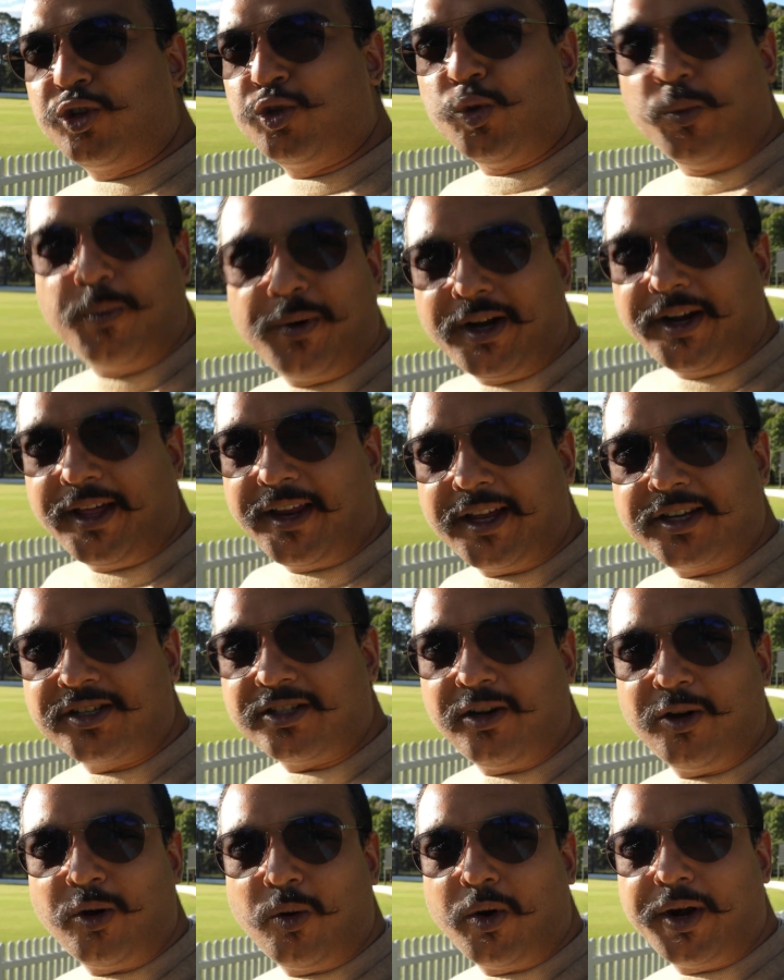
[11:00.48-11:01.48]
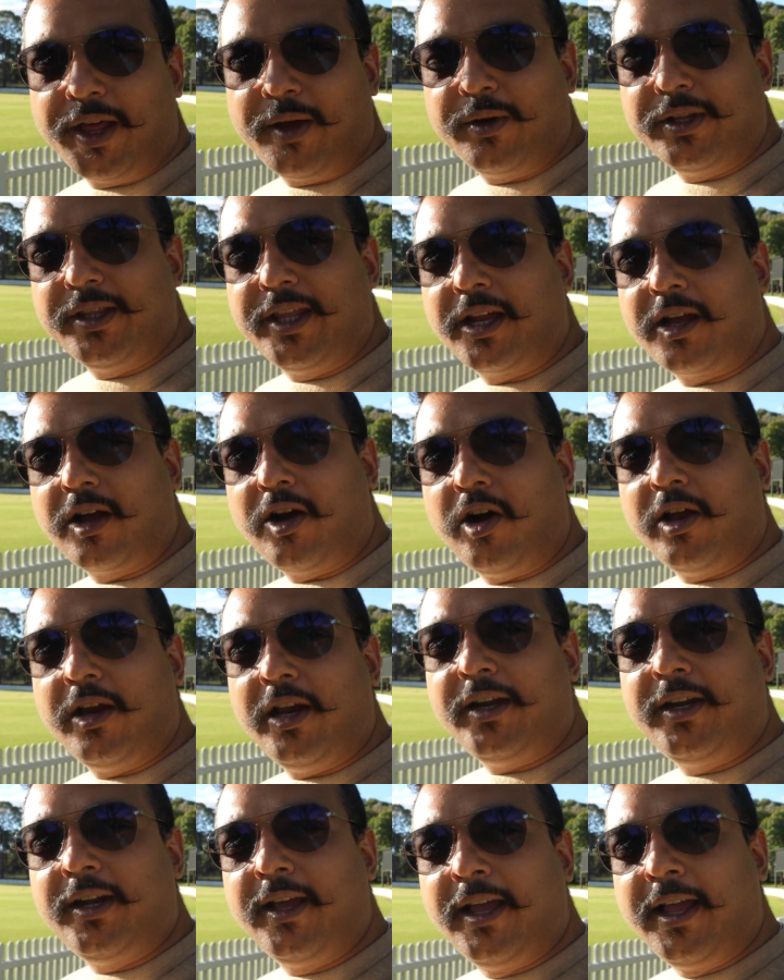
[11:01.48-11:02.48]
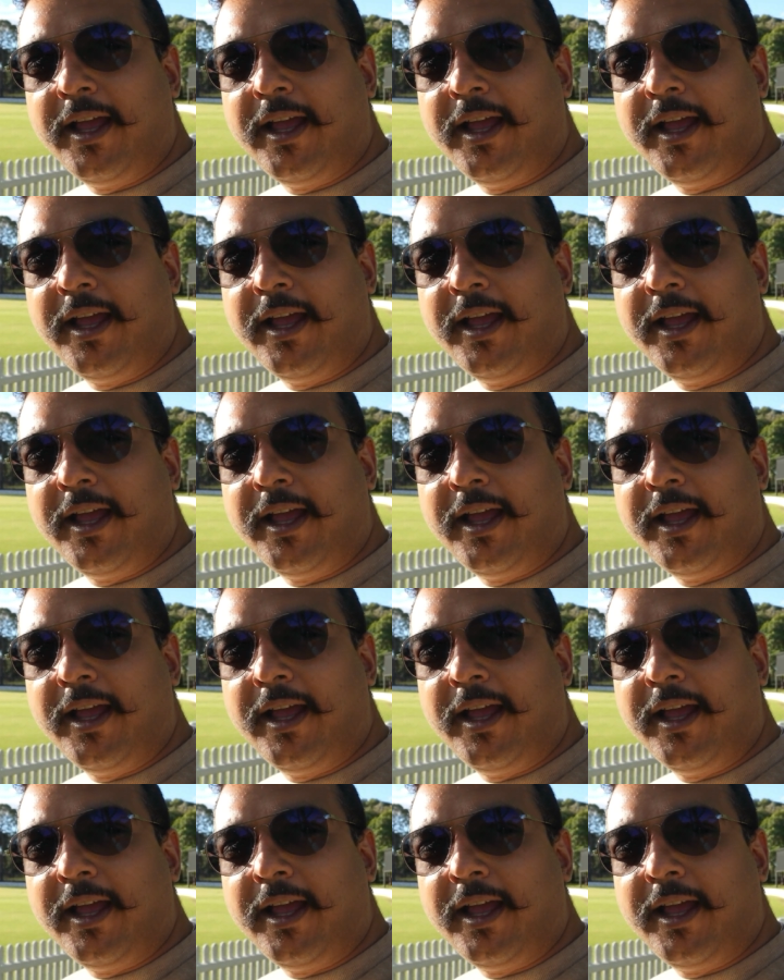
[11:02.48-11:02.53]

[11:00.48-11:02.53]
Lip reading: super directional, or whatever they call it.